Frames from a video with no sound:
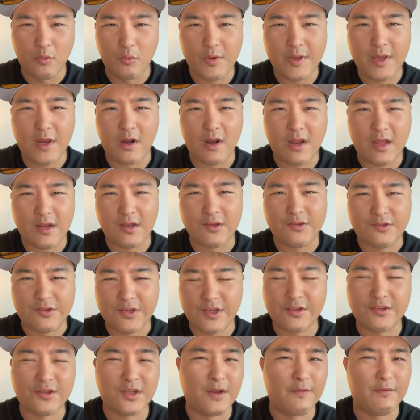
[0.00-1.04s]
We are in a
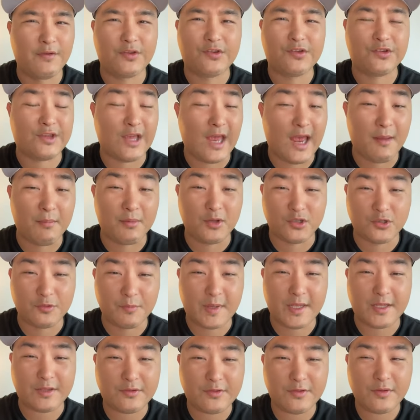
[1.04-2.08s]
season of
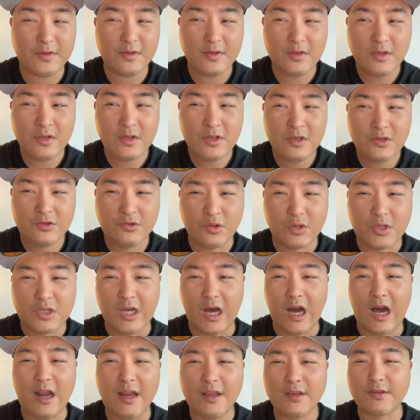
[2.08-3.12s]
establishment. So
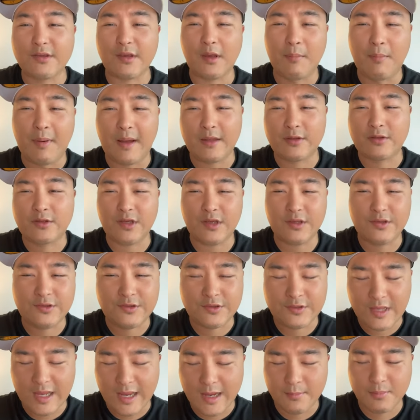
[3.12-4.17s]
God is about to
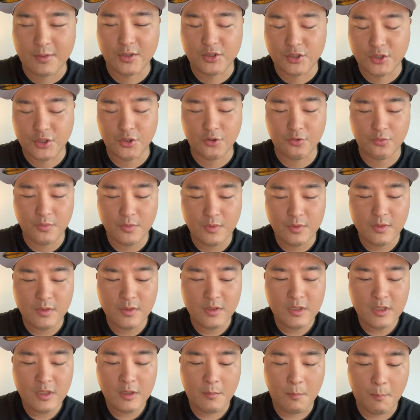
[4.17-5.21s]
establish you,
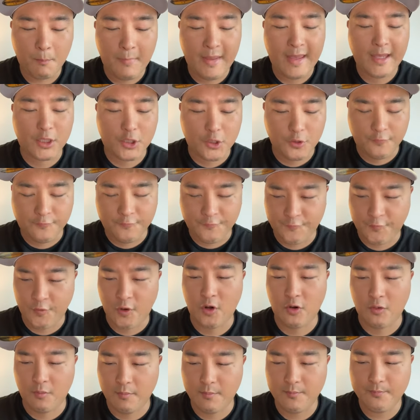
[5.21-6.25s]
make you
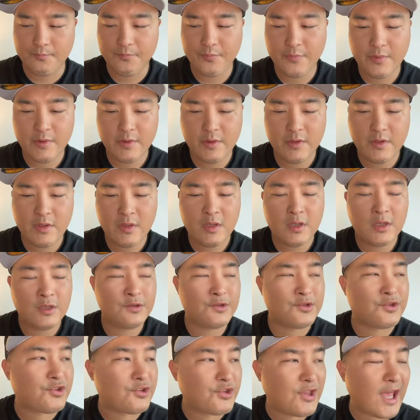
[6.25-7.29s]
firm,
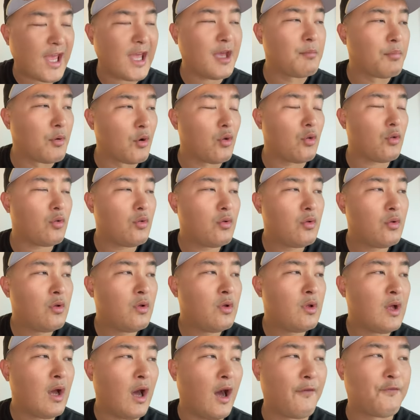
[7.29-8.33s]
stable,
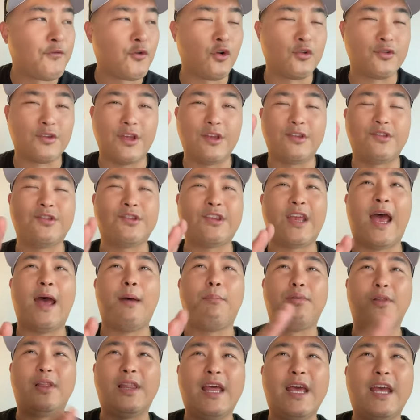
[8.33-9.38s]
of course,
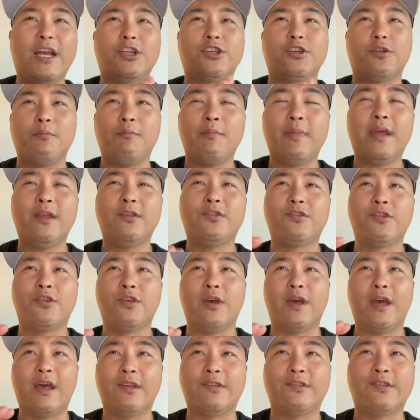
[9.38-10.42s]
establish means
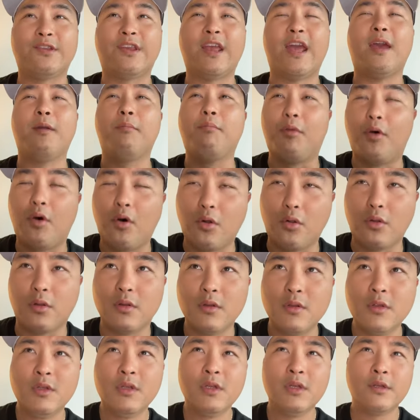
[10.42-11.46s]
to
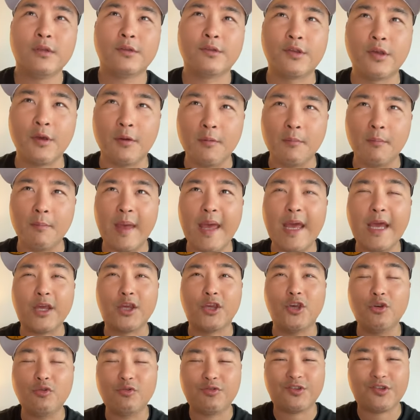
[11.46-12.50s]
stable, to
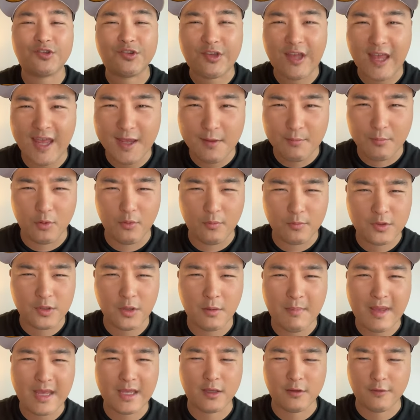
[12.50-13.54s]
make you stable,
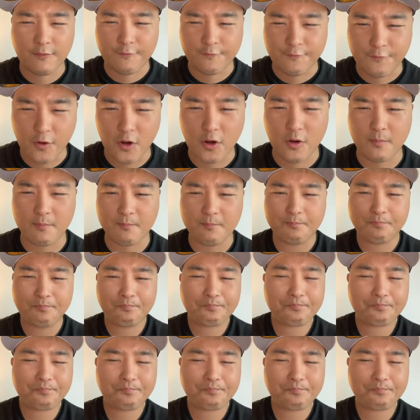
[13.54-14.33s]
to make you firm.